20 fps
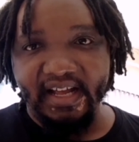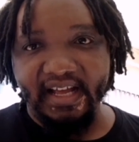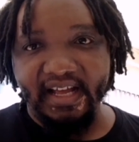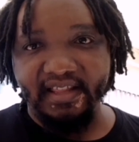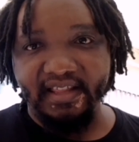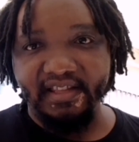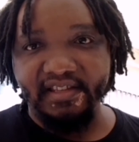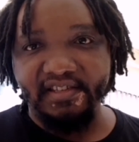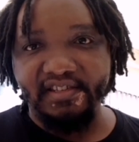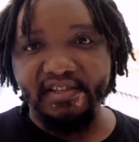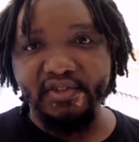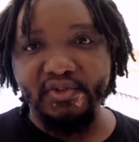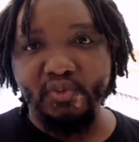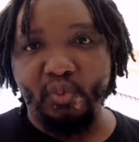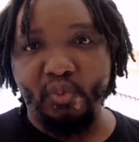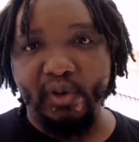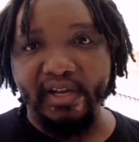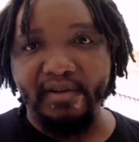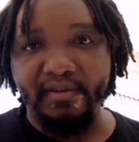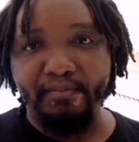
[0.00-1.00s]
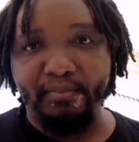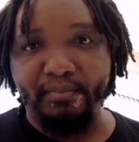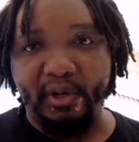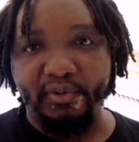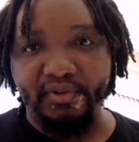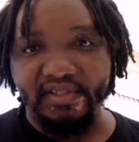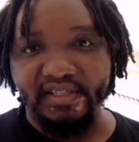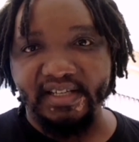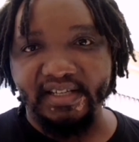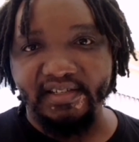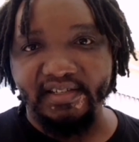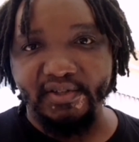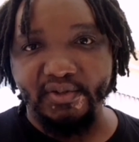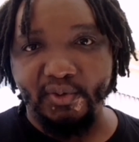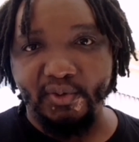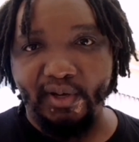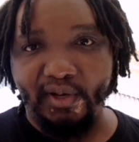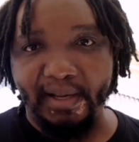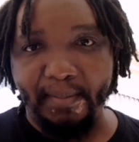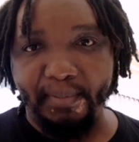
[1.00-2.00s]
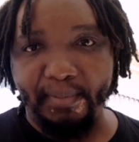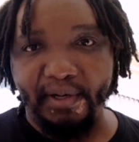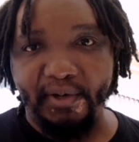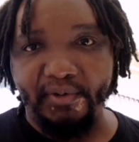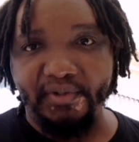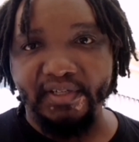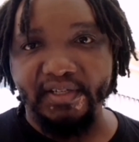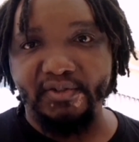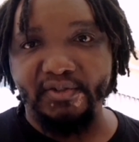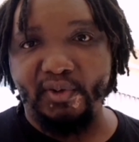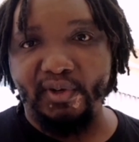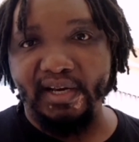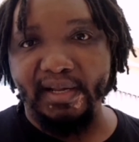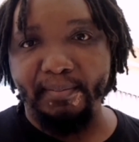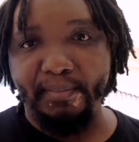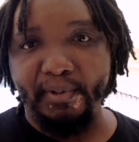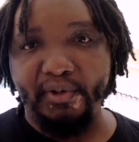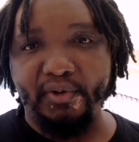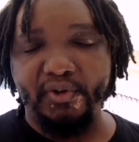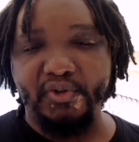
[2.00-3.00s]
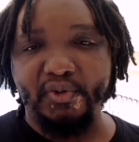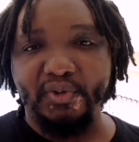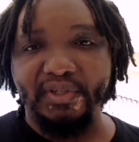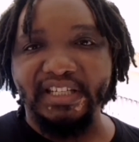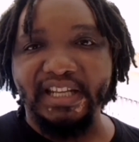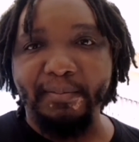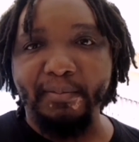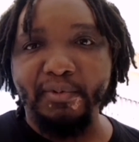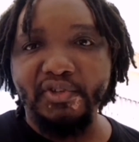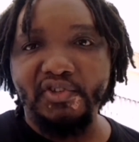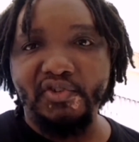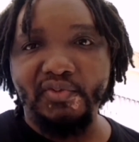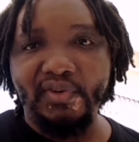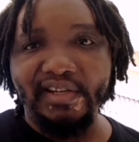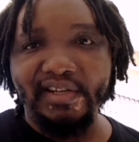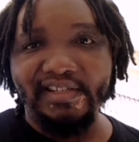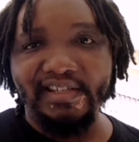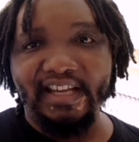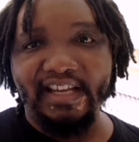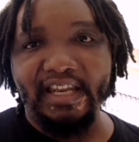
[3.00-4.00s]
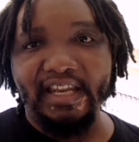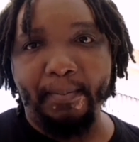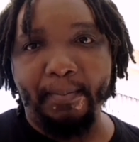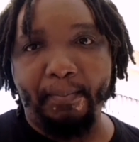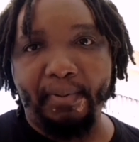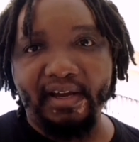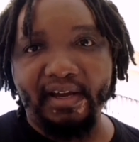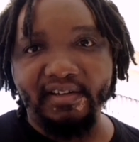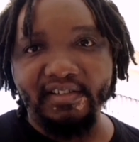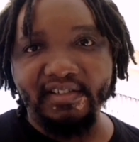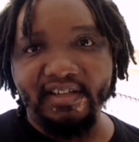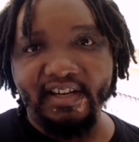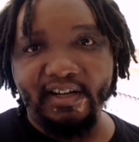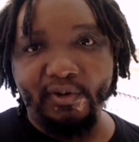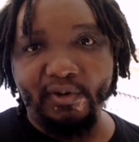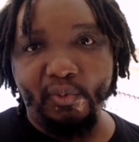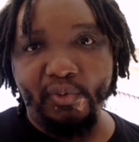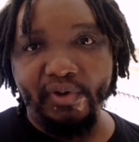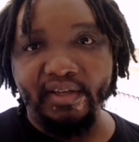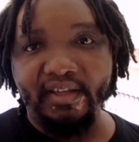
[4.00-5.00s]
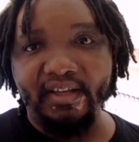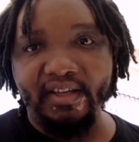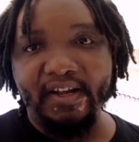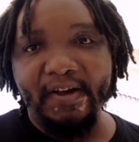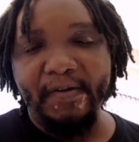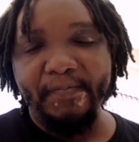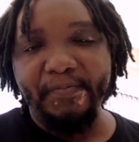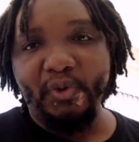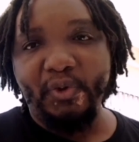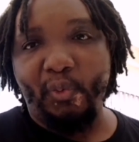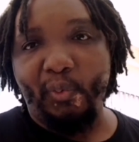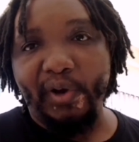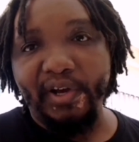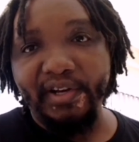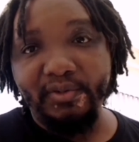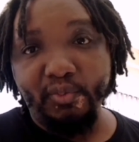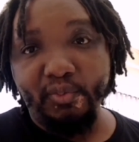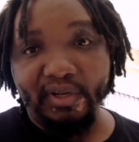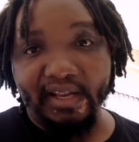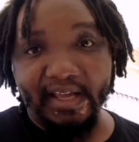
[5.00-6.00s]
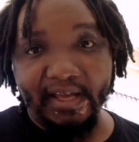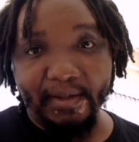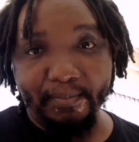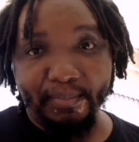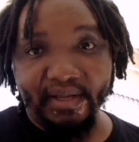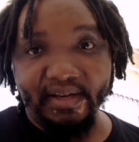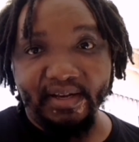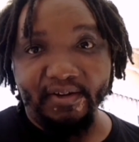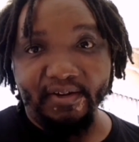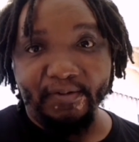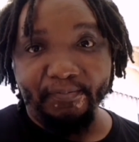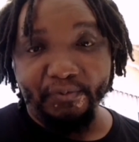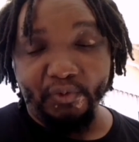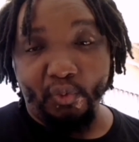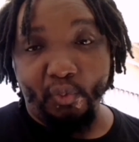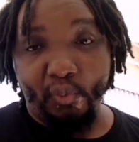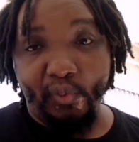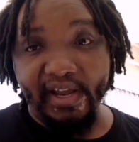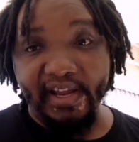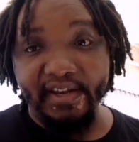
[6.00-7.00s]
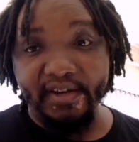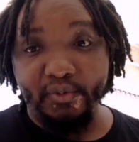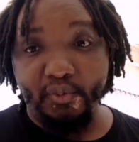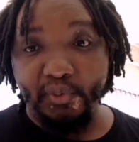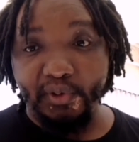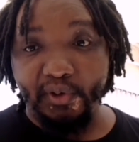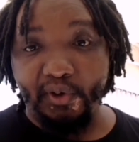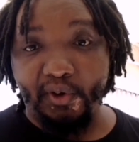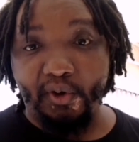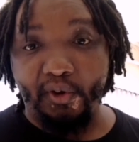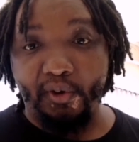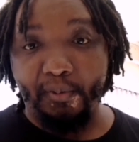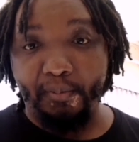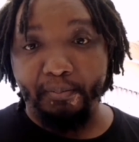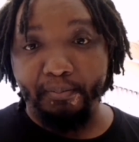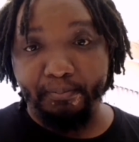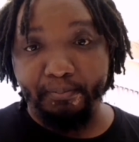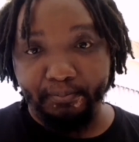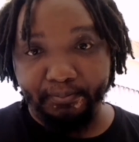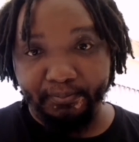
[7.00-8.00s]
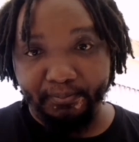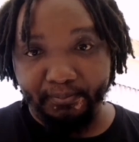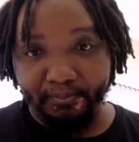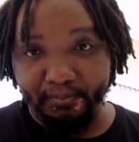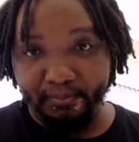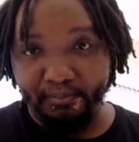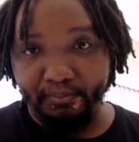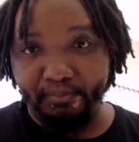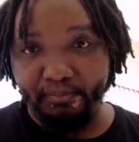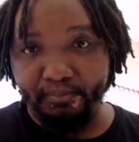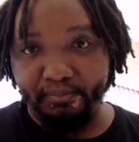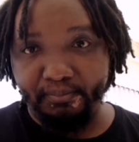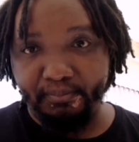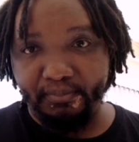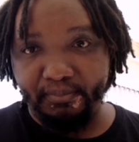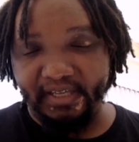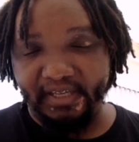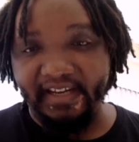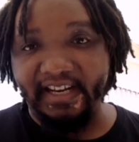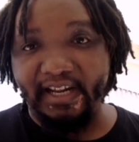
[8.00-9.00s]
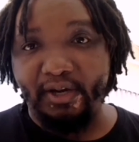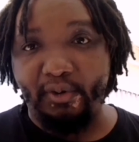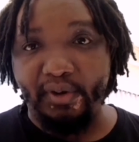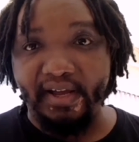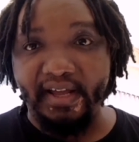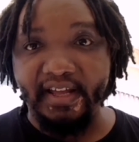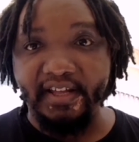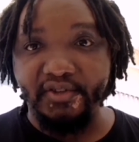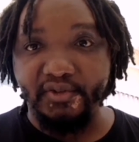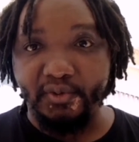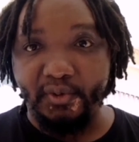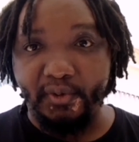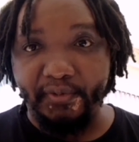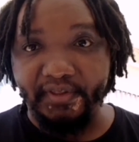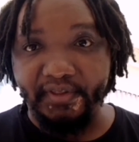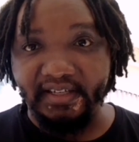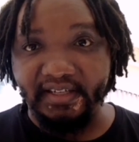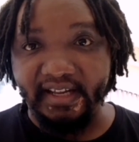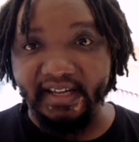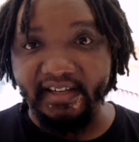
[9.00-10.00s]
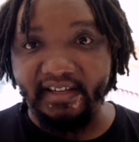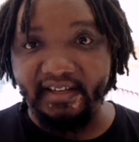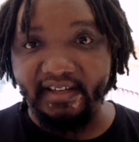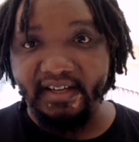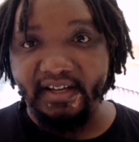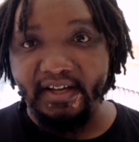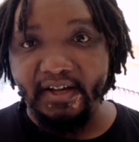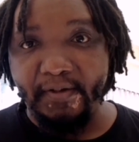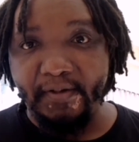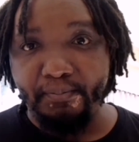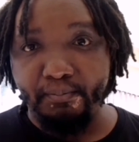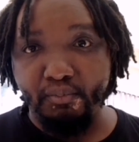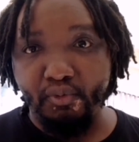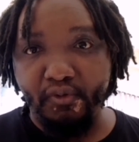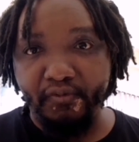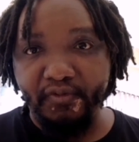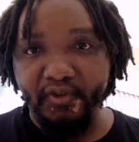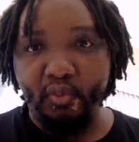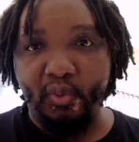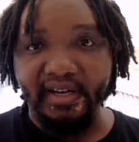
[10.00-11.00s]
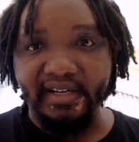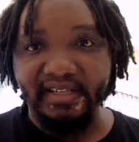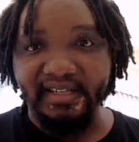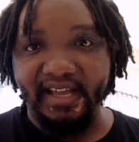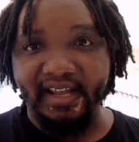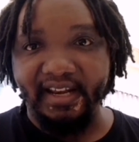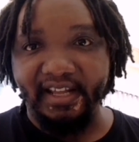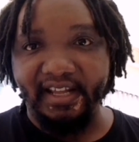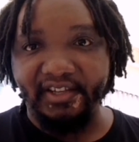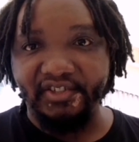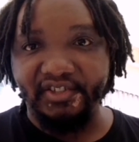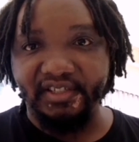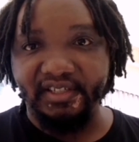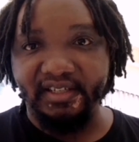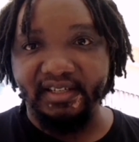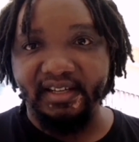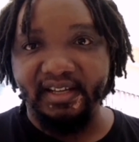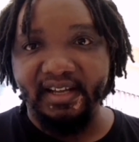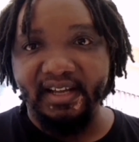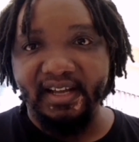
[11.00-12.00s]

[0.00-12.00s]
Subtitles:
And this is what BrownSense is all about. It's all about also demonstrating in a practical way what will happen when we all get our hands on the deck, move in one direction.